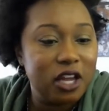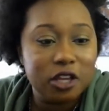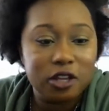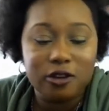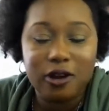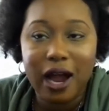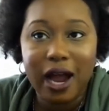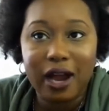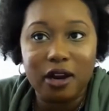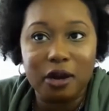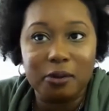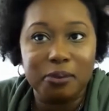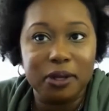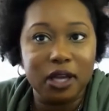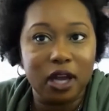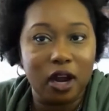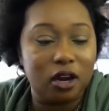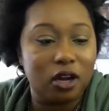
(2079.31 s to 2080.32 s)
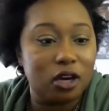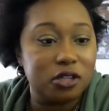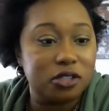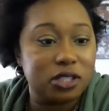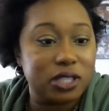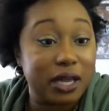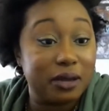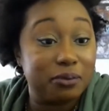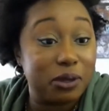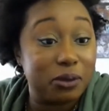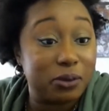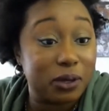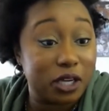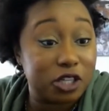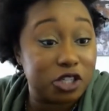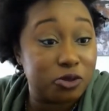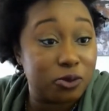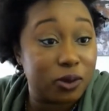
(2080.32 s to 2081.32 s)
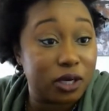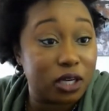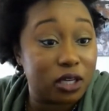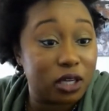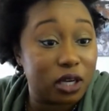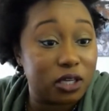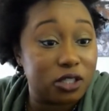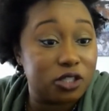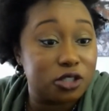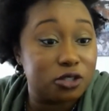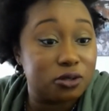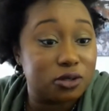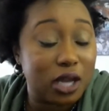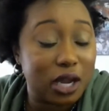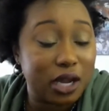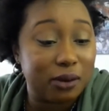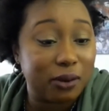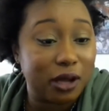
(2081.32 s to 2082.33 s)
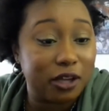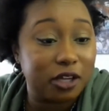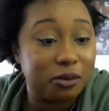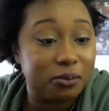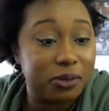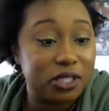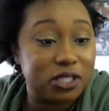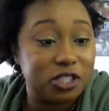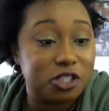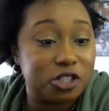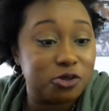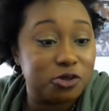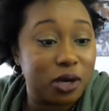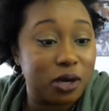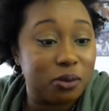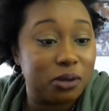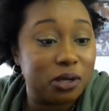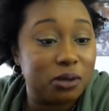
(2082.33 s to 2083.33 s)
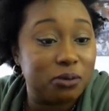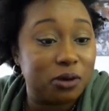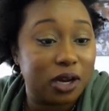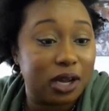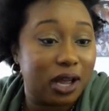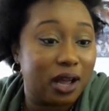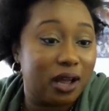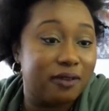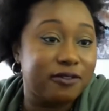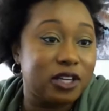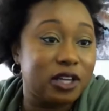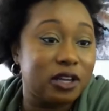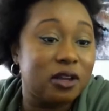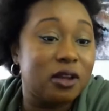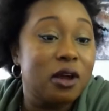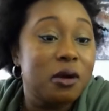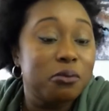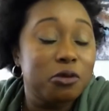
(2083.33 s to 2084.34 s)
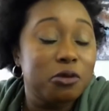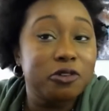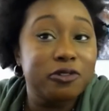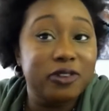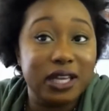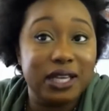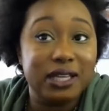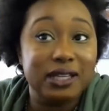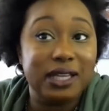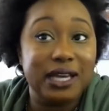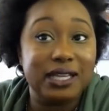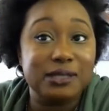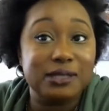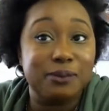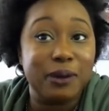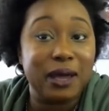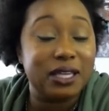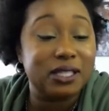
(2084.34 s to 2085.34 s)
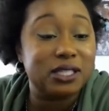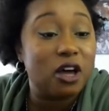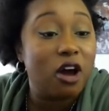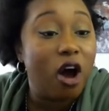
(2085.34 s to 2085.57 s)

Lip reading: You hire a PR coach like me because you want to learn to talk about your business. You want to be more confident moving in that space.